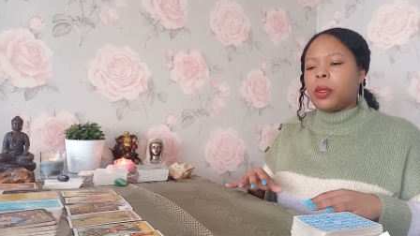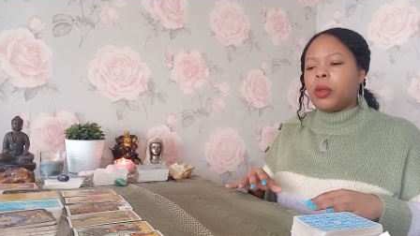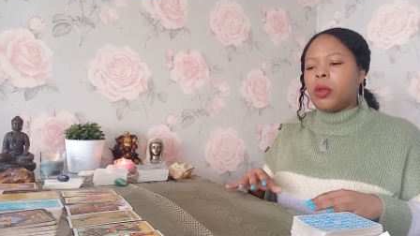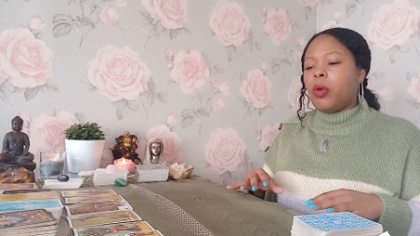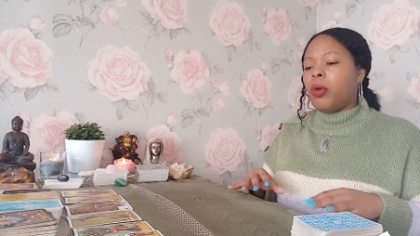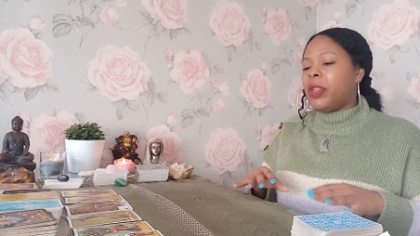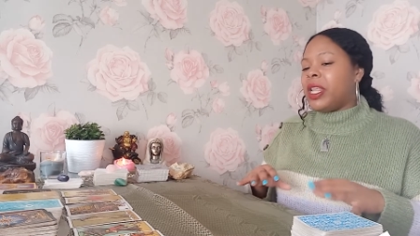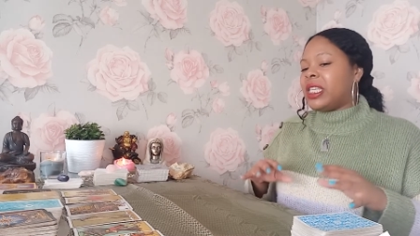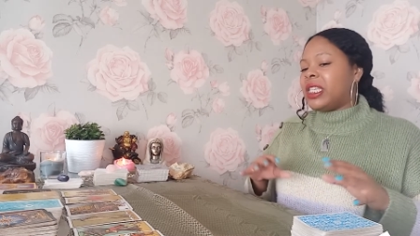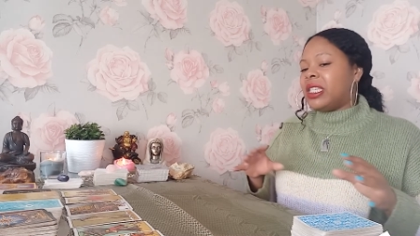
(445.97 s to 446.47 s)

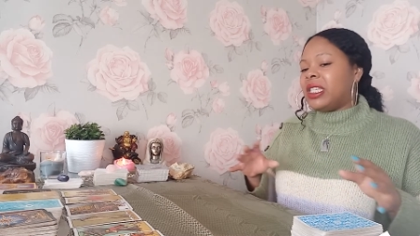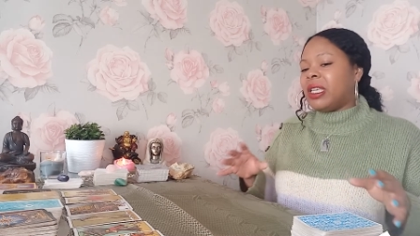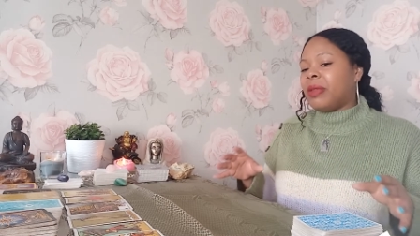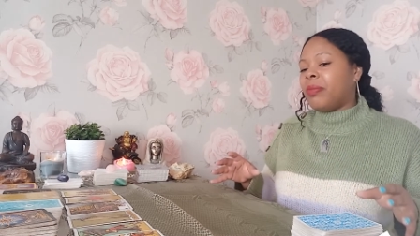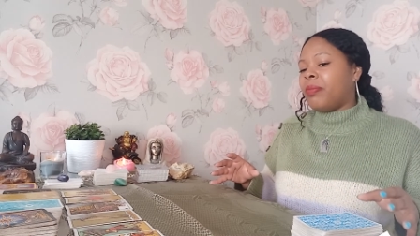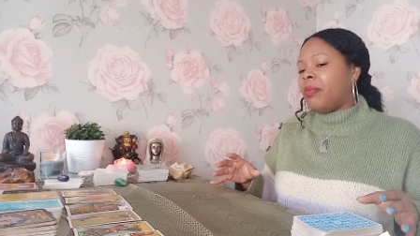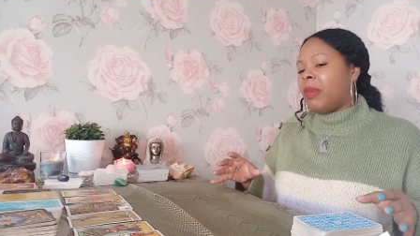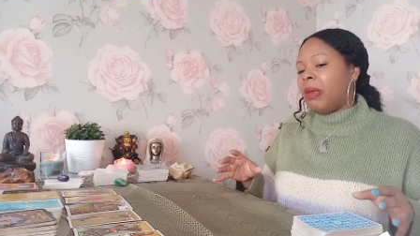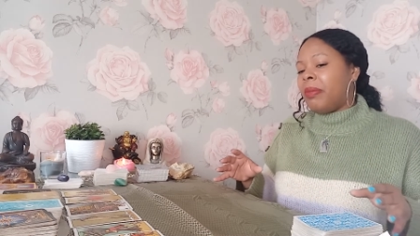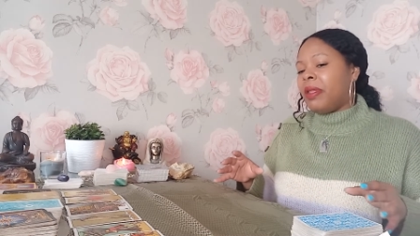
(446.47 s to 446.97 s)
Or this is
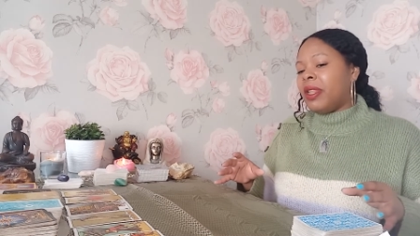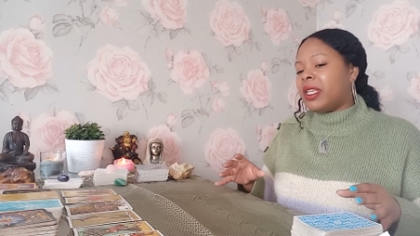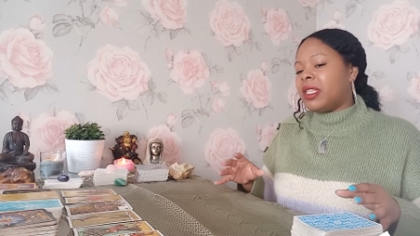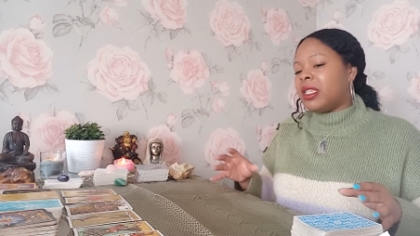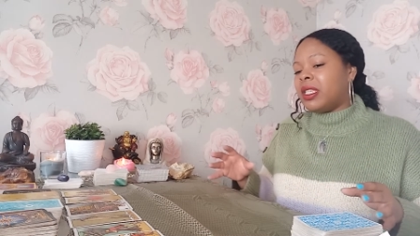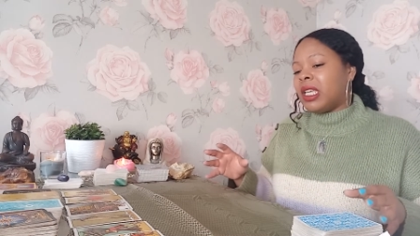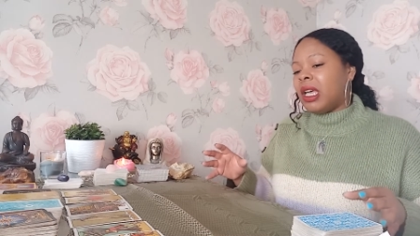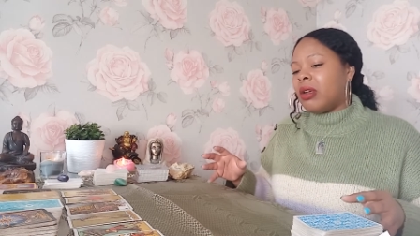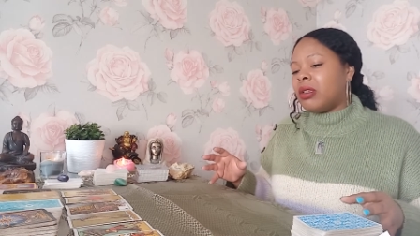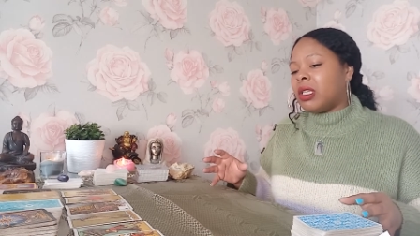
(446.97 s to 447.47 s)

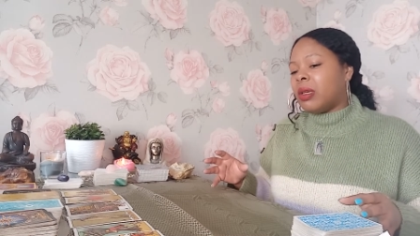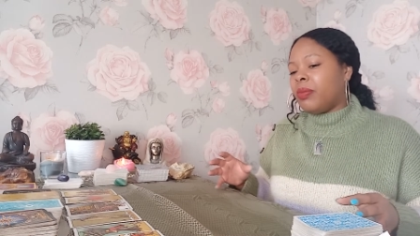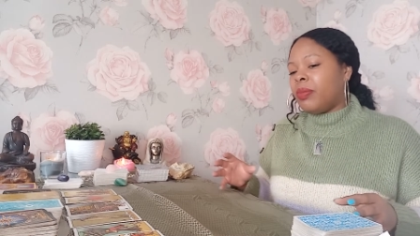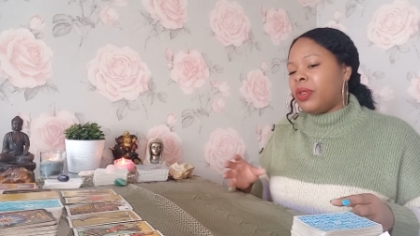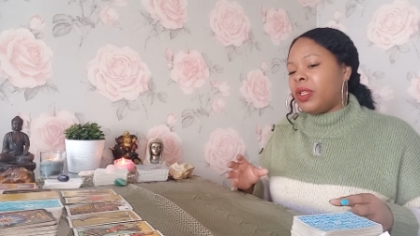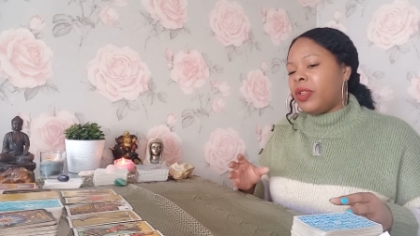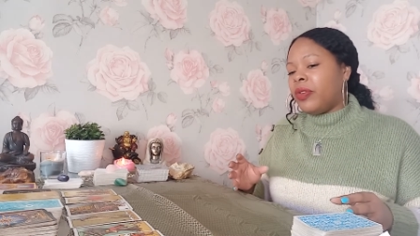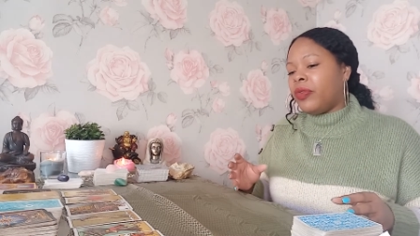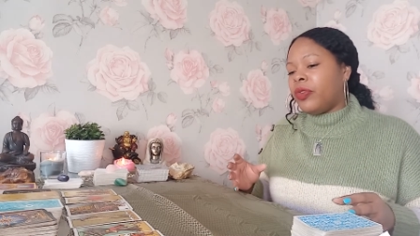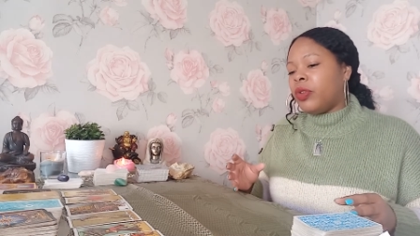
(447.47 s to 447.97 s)
how
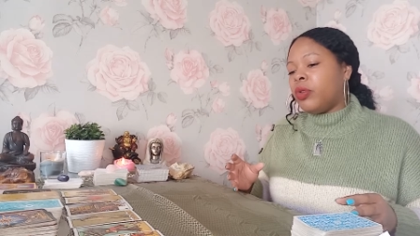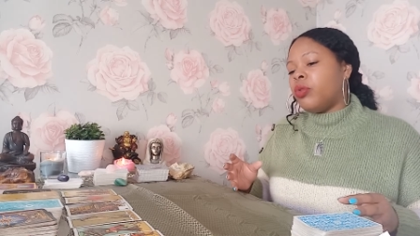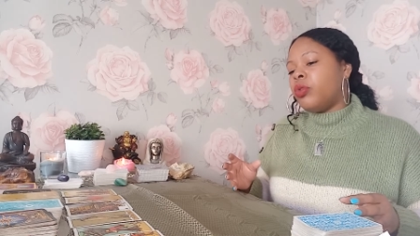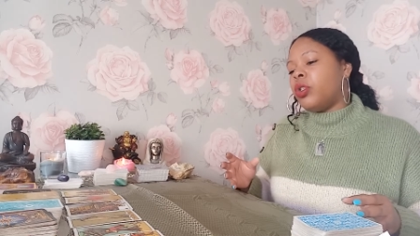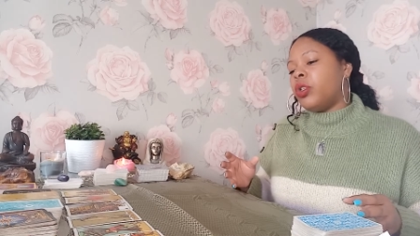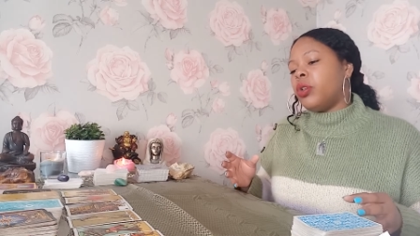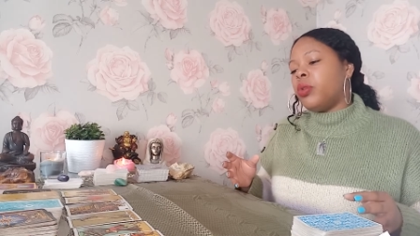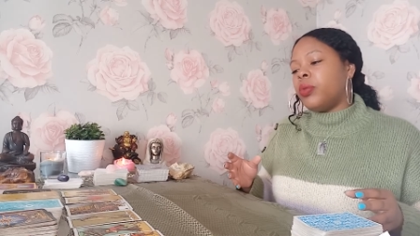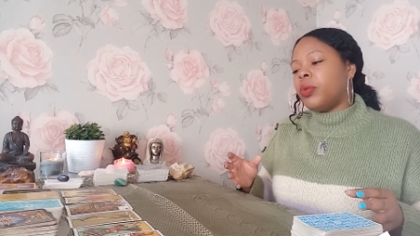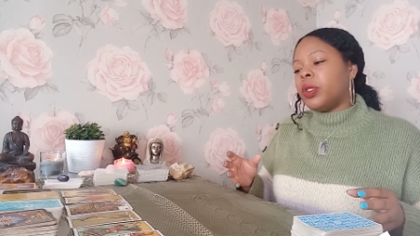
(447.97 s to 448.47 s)
somebody viewed
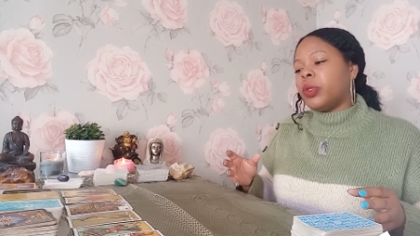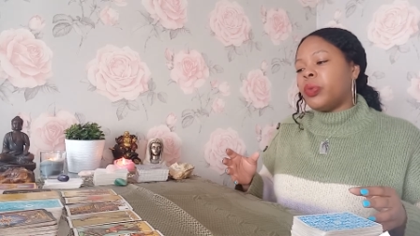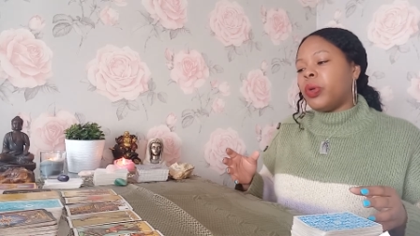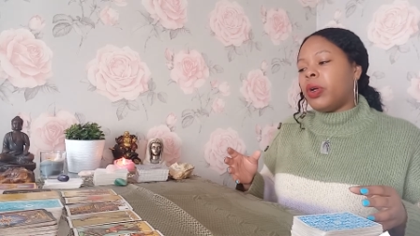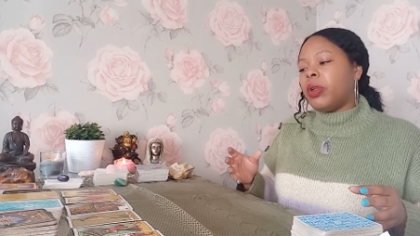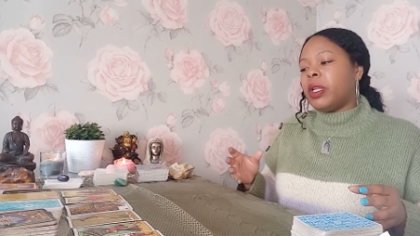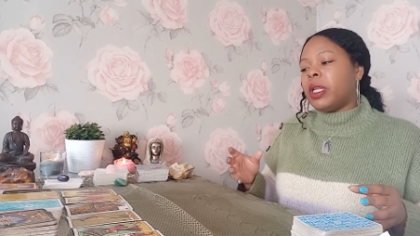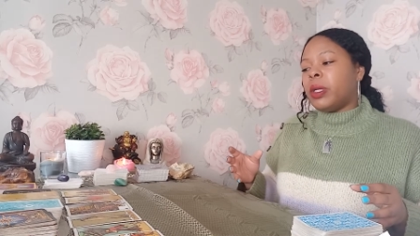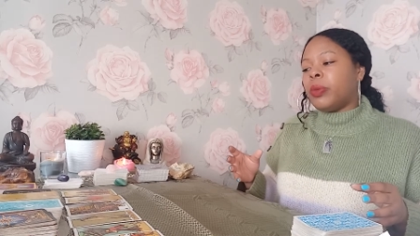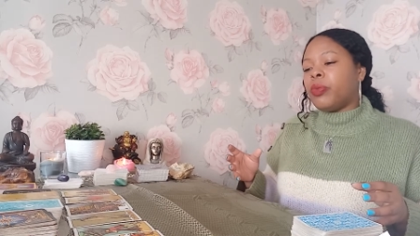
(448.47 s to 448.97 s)
you as
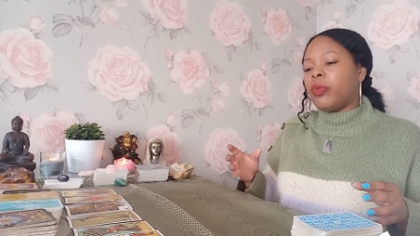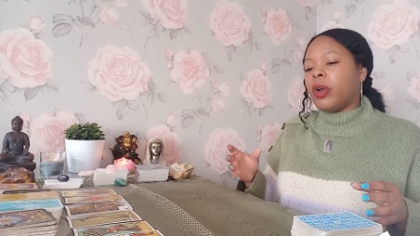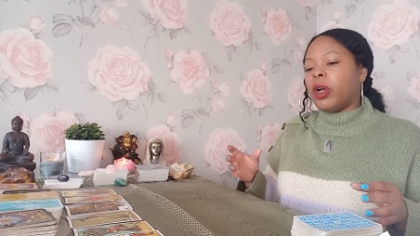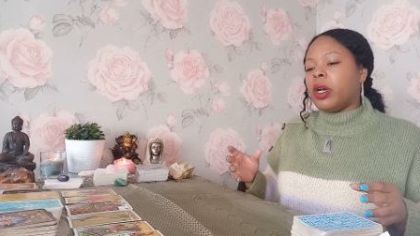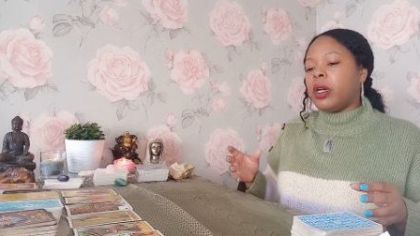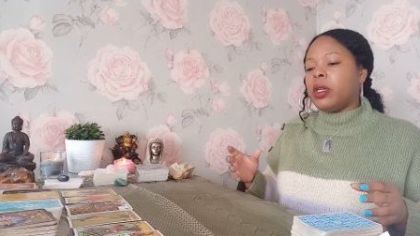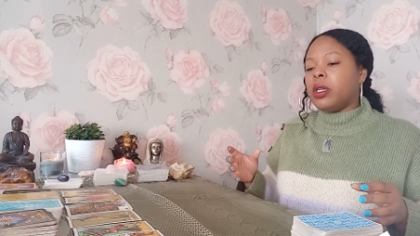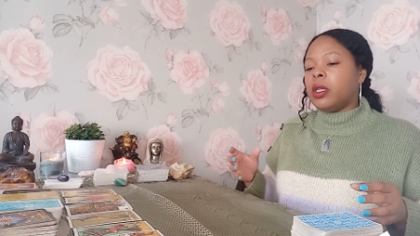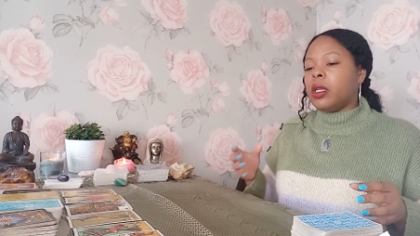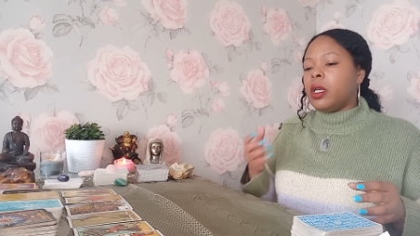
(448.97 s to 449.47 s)
well, Libra.